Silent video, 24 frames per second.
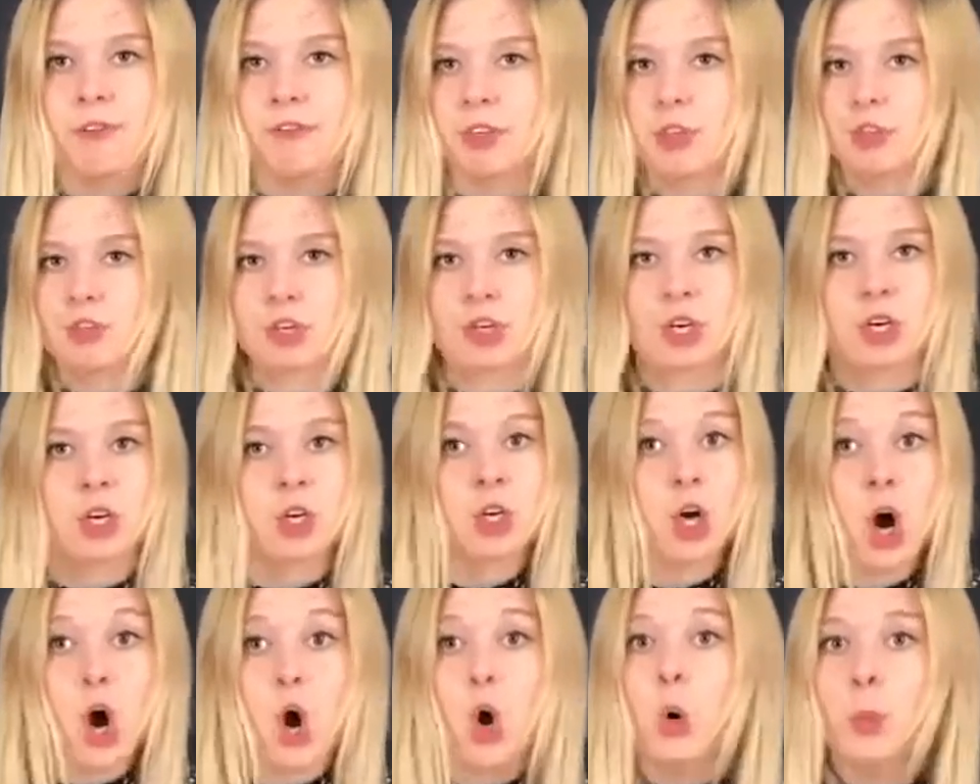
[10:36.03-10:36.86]
if we drink
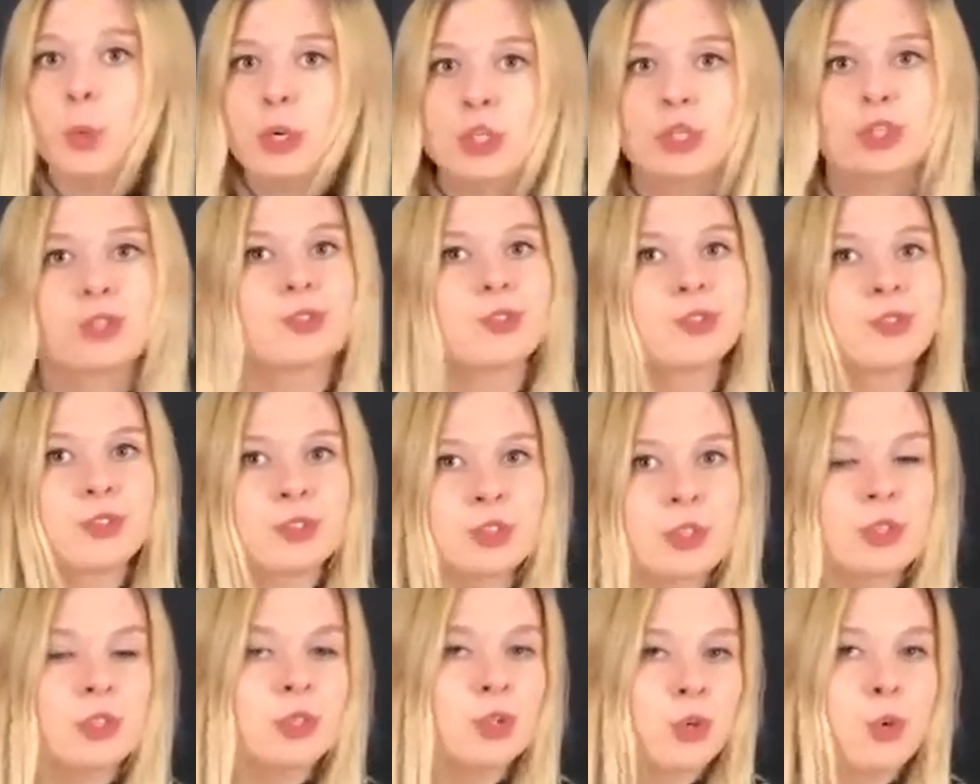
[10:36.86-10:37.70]
Coke which is
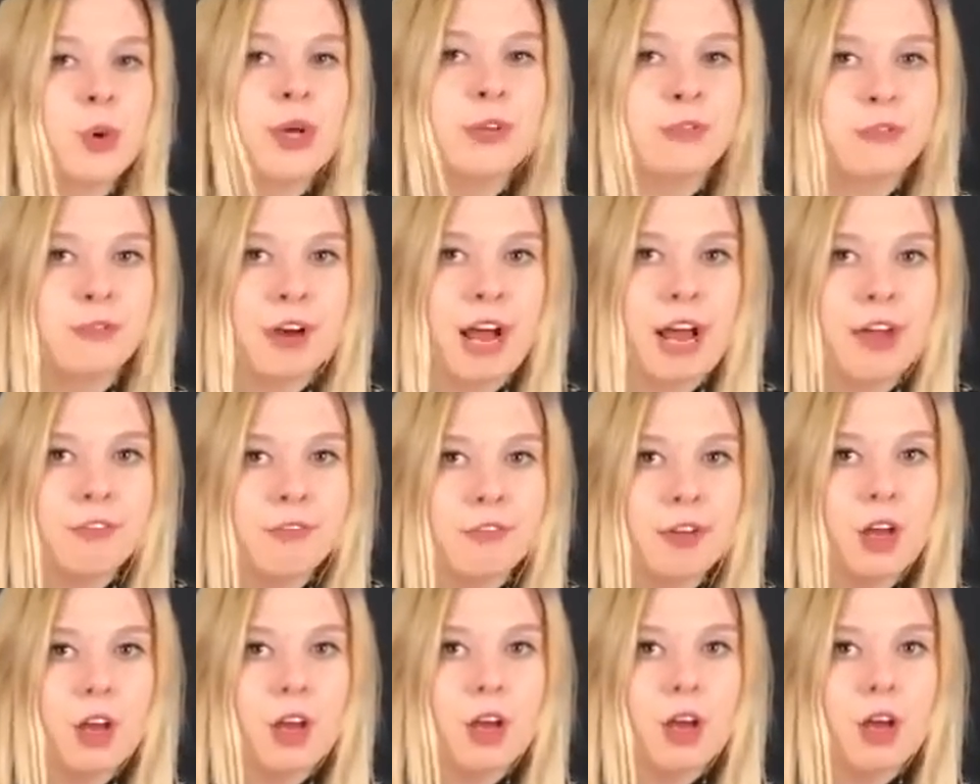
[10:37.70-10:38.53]
2 and 5,
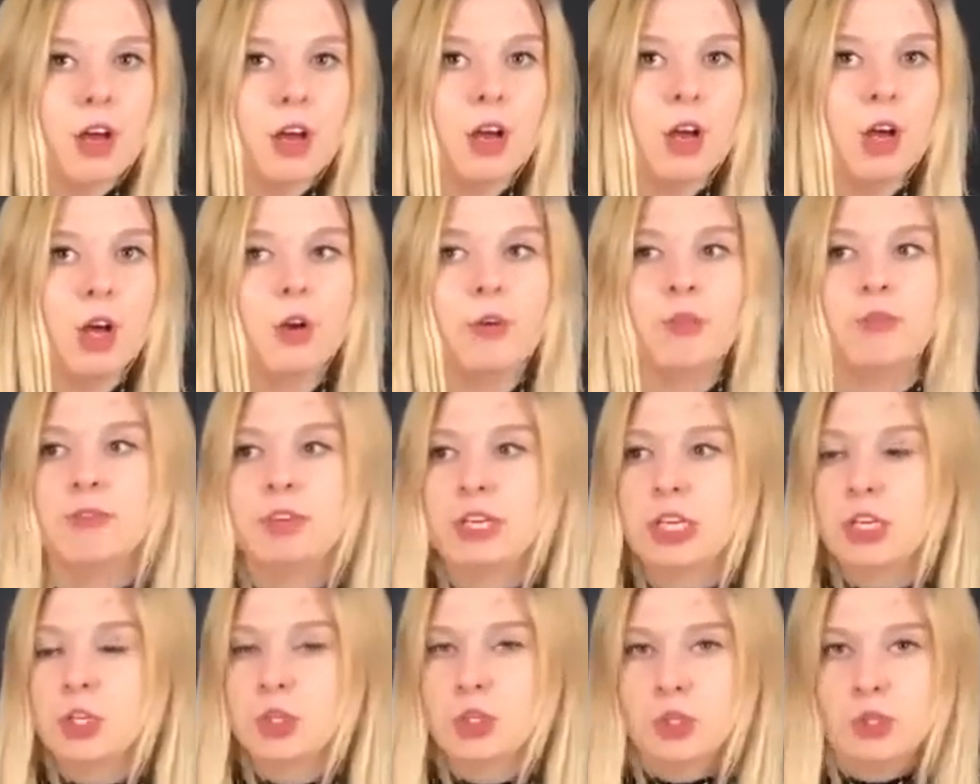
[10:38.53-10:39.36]

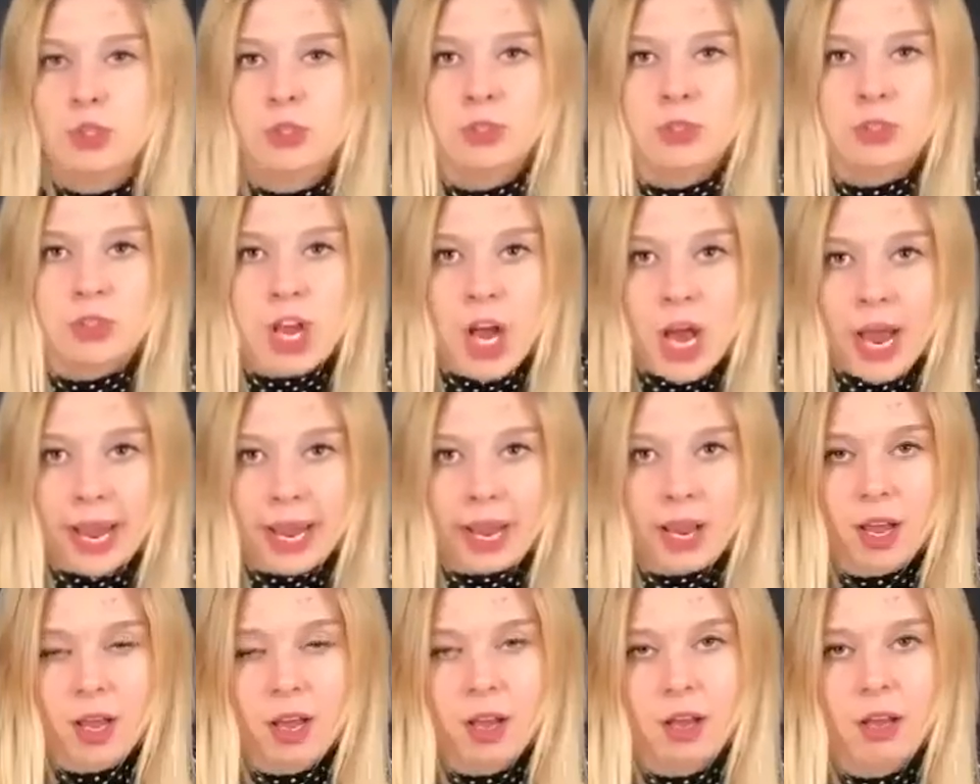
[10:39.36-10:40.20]
we should
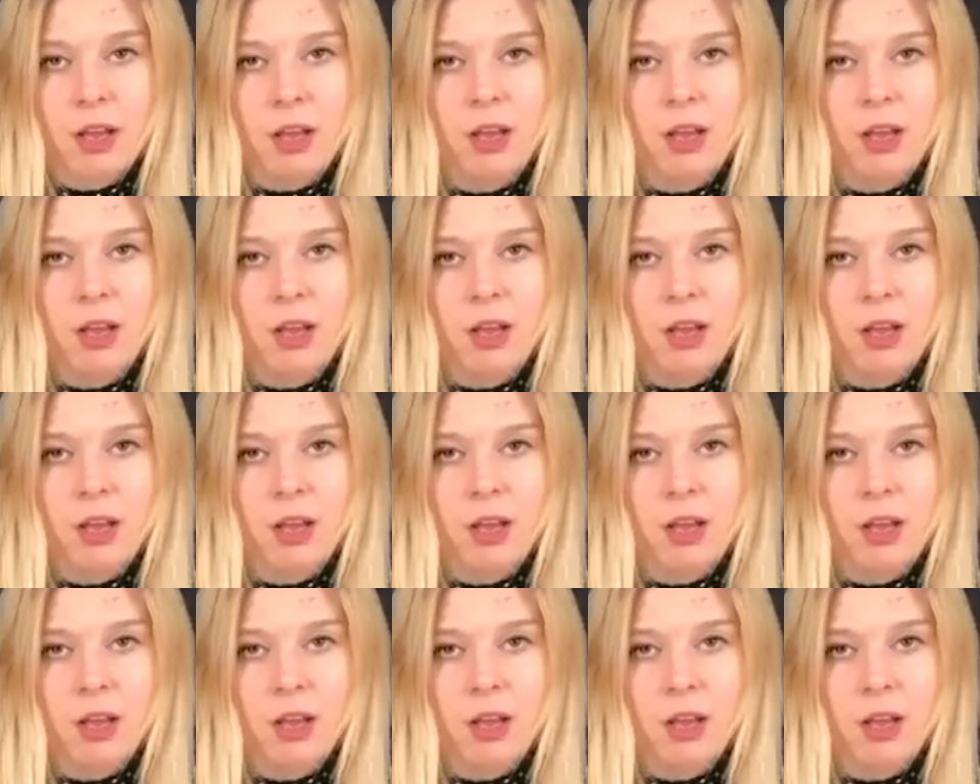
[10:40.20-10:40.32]
die.